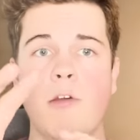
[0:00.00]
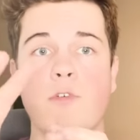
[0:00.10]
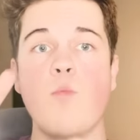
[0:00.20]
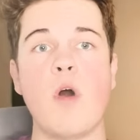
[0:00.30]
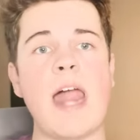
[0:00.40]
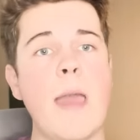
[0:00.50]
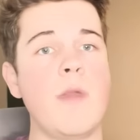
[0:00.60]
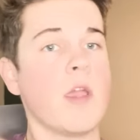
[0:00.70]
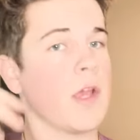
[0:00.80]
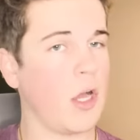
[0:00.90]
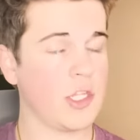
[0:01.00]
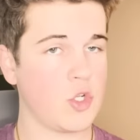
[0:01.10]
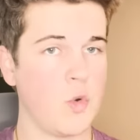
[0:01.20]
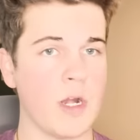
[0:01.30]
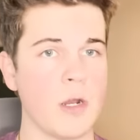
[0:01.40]
from what I'm hearing on
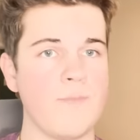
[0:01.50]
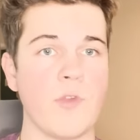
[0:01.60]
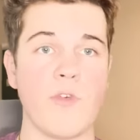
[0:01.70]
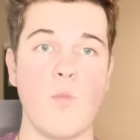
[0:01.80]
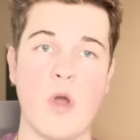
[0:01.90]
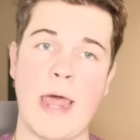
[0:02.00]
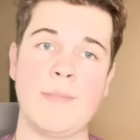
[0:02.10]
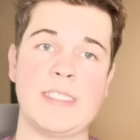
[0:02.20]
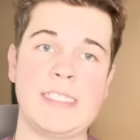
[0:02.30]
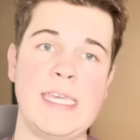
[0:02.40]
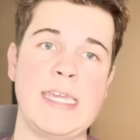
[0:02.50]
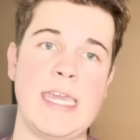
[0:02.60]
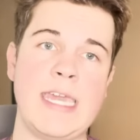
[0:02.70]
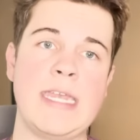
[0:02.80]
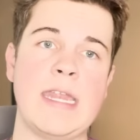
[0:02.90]
Twitter, from what I'm
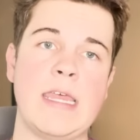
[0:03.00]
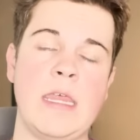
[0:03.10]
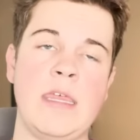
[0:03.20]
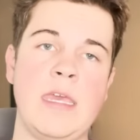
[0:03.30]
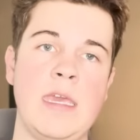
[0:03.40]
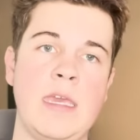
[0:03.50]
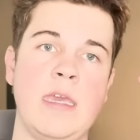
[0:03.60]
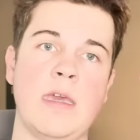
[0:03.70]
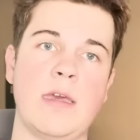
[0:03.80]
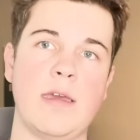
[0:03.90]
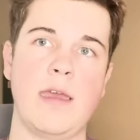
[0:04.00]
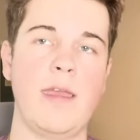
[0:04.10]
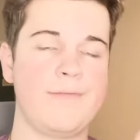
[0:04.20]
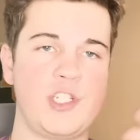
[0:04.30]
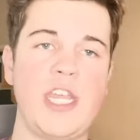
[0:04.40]
seeing in the
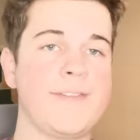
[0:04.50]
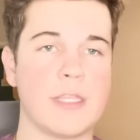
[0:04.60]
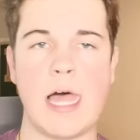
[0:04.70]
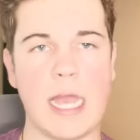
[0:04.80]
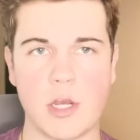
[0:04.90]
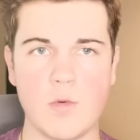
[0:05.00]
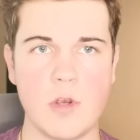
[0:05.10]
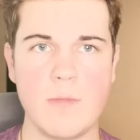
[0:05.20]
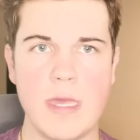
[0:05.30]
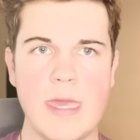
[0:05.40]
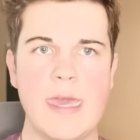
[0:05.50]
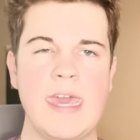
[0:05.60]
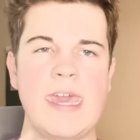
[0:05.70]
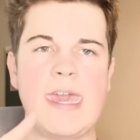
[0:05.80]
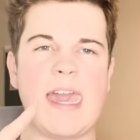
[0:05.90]
Chiefs locker room,
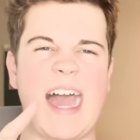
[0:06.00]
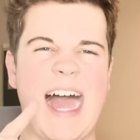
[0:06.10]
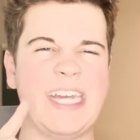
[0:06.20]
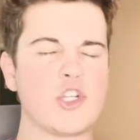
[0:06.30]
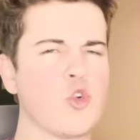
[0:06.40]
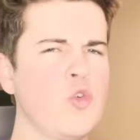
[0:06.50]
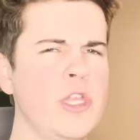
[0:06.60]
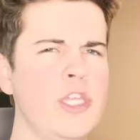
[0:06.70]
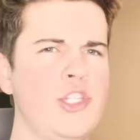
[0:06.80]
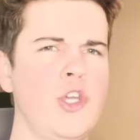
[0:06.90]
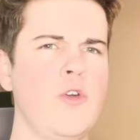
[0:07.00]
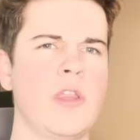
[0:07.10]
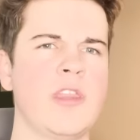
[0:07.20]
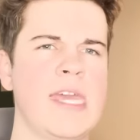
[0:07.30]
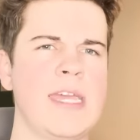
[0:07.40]
I truly do
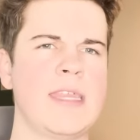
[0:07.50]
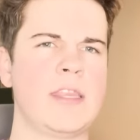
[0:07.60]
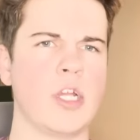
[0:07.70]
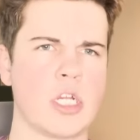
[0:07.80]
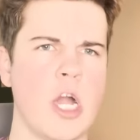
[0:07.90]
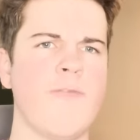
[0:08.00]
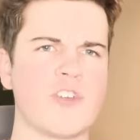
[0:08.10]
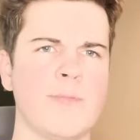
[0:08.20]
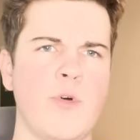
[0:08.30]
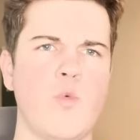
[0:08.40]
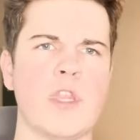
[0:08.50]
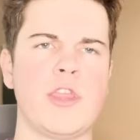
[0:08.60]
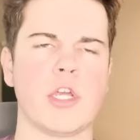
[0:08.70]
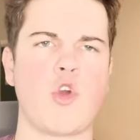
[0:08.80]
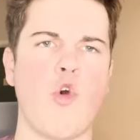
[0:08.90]
think that they're comfortable
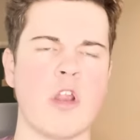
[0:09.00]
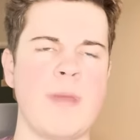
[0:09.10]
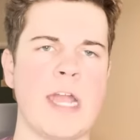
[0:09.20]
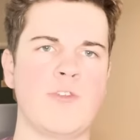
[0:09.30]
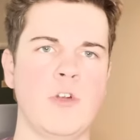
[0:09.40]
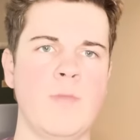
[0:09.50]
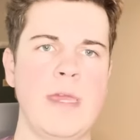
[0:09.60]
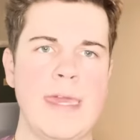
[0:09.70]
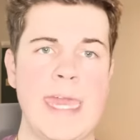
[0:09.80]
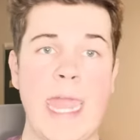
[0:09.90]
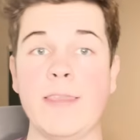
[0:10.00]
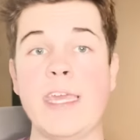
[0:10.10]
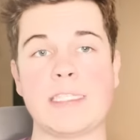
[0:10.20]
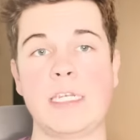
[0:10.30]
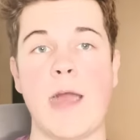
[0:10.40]
with their cornerback room, at
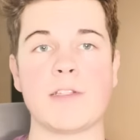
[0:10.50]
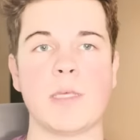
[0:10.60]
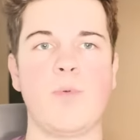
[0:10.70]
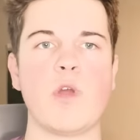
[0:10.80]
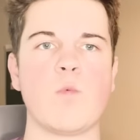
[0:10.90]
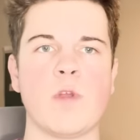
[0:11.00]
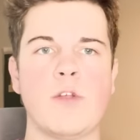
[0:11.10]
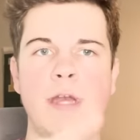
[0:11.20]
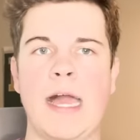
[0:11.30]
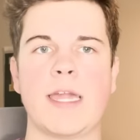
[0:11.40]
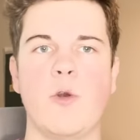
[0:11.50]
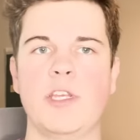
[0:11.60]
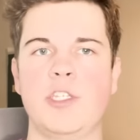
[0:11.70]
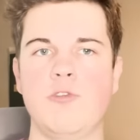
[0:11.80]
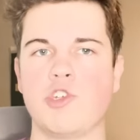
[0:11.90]
least enough to the point where they're not
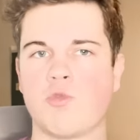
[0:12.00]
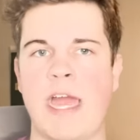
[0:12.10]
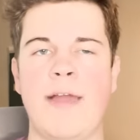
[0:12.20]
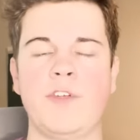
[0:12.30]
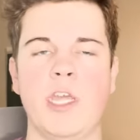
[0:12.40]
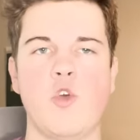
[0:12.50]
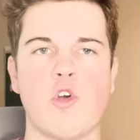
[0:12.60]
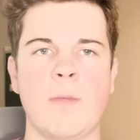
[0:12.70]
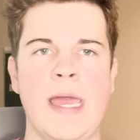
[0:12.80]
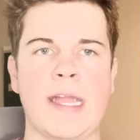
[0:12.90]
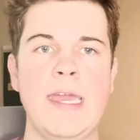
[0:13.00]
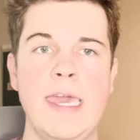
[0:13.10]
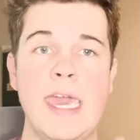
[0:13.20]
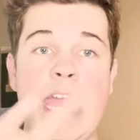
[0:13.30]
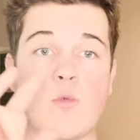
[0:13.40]
going to draft a cornerback
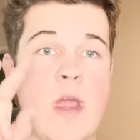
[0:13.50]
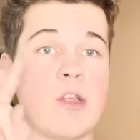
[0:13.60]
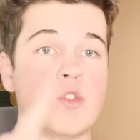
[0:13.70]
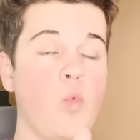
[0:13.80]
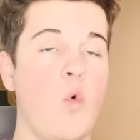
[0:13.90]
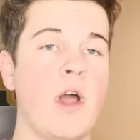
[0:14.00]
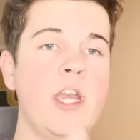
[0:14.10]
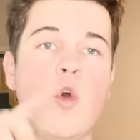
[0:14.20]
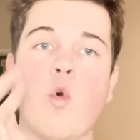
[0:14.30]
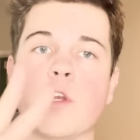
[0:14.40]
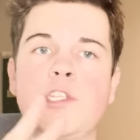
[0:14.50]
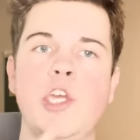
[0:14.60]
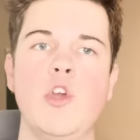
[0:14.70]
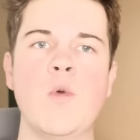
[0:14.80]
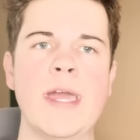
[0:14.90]
in rounds one or
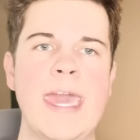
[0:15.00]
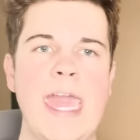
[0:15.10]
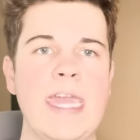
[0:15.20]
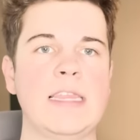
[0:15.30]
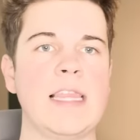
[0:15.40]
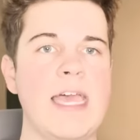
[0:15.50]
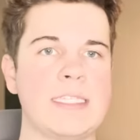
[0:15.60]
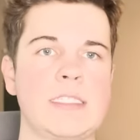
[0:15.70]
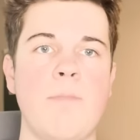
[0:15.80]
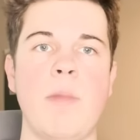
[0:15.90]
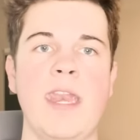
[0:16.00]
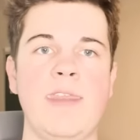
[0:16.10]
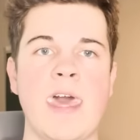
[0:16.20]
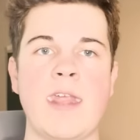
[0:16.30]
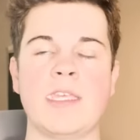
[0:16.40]
two, unless somebody
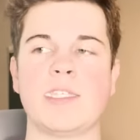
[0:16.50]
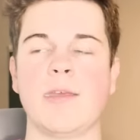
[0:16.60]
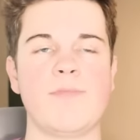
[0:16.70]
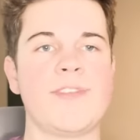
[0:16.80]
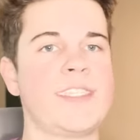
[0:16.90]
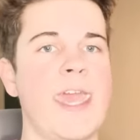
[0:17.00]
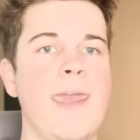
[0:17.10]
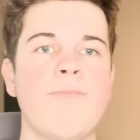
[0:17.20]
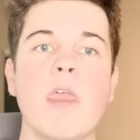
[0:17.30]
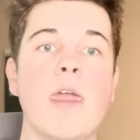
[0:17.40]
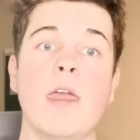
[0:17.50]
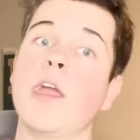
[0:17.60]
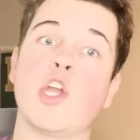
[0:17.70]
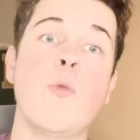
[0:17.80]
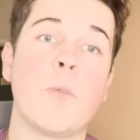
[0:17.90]
that is, say,
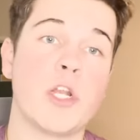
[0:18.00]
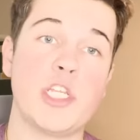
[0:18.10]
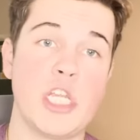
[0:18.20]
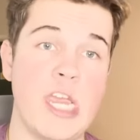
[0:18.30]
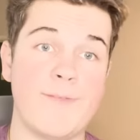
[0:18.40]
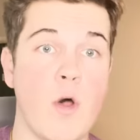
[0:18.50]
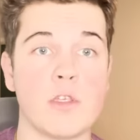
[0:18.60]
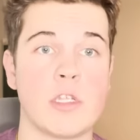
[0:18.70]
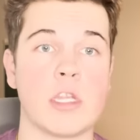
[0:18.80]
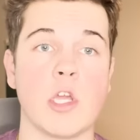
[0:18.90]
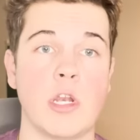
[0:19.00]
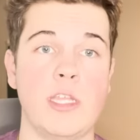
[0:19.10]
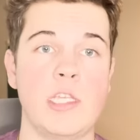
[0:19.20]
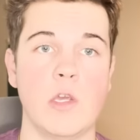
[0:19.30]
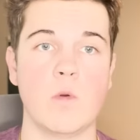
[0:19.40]
Cooper DeJean falls to
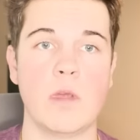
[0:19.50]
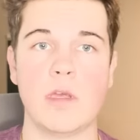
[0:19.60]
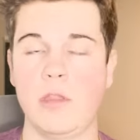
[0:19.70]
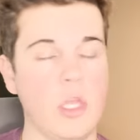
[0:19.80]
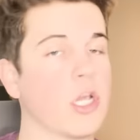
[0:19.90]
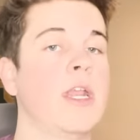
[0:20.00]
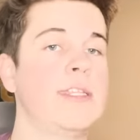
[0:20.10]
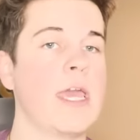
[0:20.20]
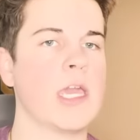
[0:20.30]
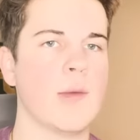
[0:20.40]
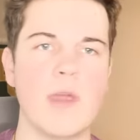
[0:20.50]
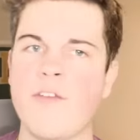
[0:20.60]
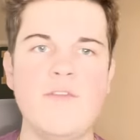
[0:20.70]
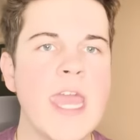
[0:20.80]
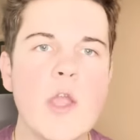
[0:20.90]
32. You're going to take him.
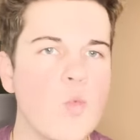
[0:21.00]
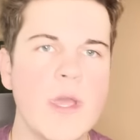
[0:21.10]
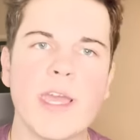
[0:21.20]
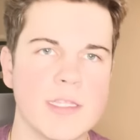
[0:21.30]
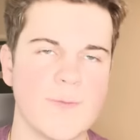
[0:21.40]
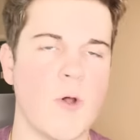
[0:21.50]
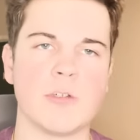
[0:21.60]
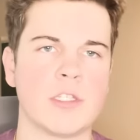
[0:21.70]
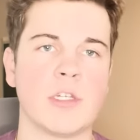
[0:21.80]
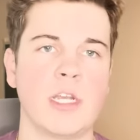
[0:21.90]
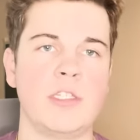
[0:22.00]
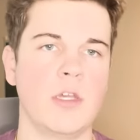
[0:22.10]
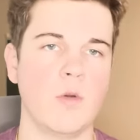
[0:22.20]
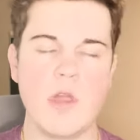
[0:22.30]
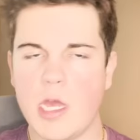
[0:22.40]
If Nate Wiggins falls to
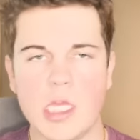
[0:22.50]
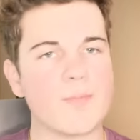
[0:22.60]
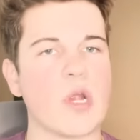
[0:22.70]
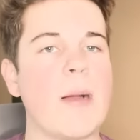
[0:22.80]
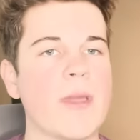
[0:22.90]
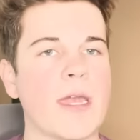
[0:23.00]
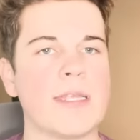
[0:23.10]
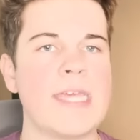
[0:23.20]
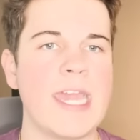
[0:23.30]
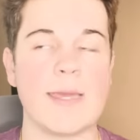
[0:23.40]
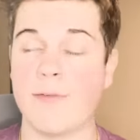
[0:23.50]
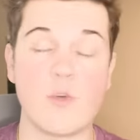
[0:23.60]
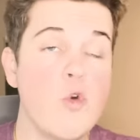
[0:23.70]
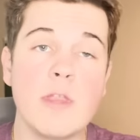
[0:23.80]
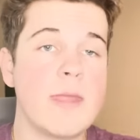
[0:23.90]
32, you're probably going to take him. If
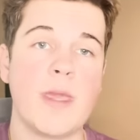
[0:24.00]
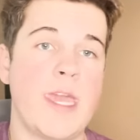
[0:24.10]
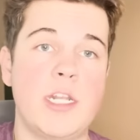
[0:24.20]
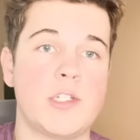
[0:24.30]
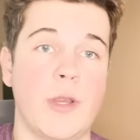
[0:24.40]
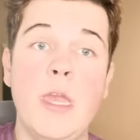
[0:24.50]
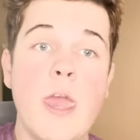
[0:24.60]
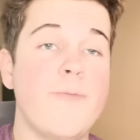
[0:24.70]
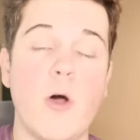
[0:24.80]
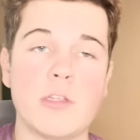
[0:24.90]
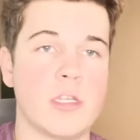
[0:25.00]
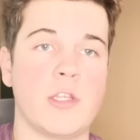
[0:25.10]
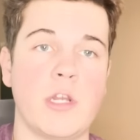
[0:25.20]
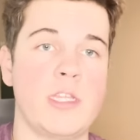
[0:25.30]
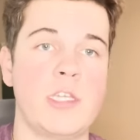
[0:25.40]
Kool Aid McKinstry falls to
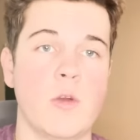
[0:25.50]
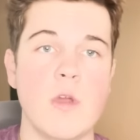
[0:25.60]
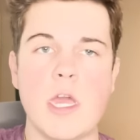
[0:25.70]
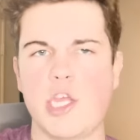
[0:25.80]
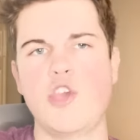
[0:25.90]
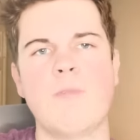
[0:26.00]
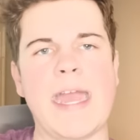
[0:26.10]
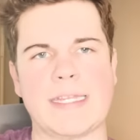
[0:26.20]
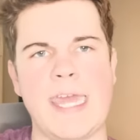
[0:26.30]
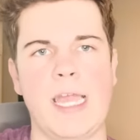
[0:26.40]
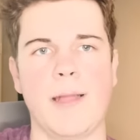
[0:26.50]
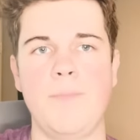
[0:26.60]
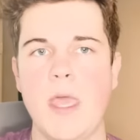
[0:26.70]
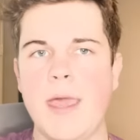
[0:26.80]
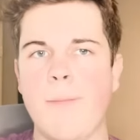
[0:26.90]
32, you might take
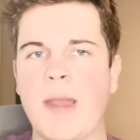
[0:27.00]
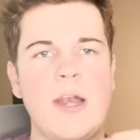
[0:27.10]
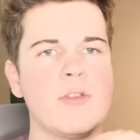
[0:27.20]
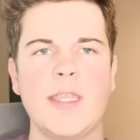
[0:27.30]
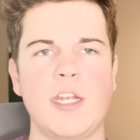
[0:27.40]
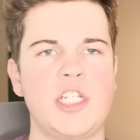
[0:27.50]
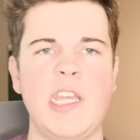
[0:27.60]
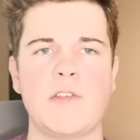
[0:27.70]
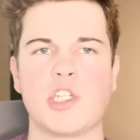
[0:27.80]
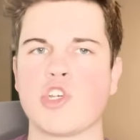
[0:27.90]
him. But I don't see the Chiefs